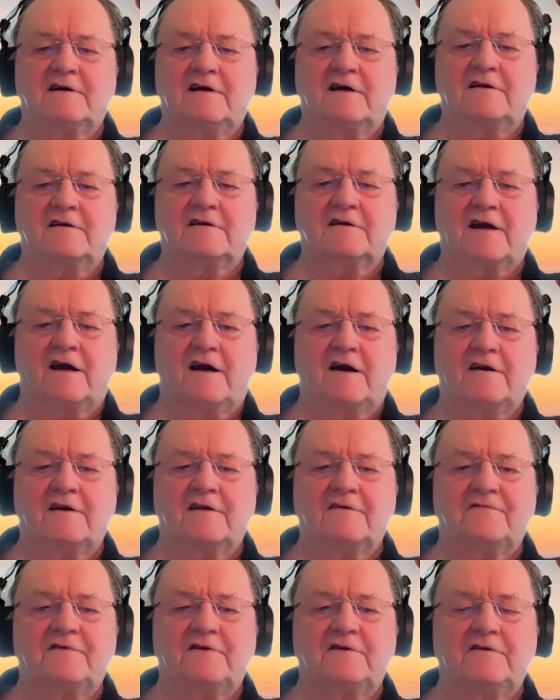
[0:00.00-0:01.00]
and
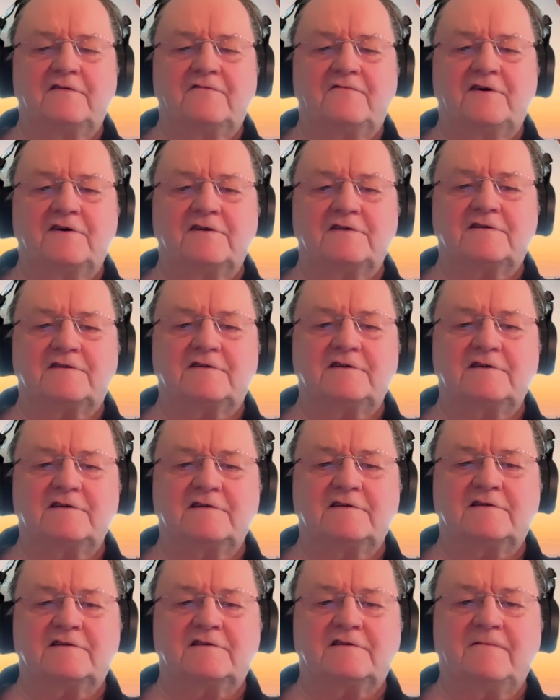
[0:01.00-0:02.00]
Cardiff
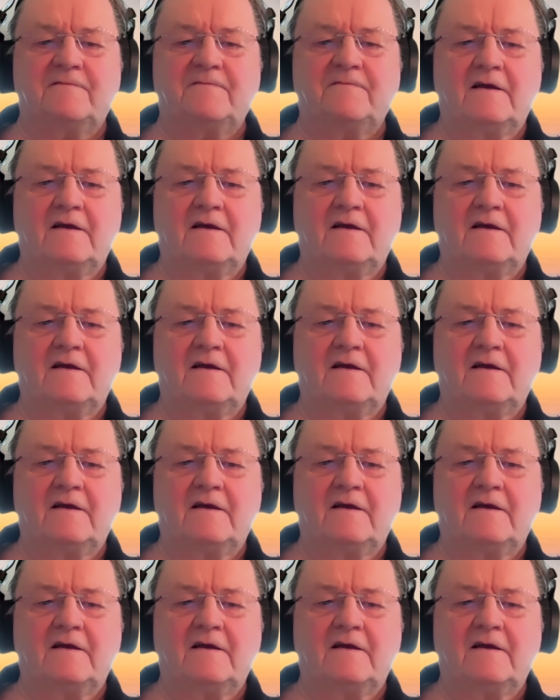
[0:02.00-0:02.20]
universities,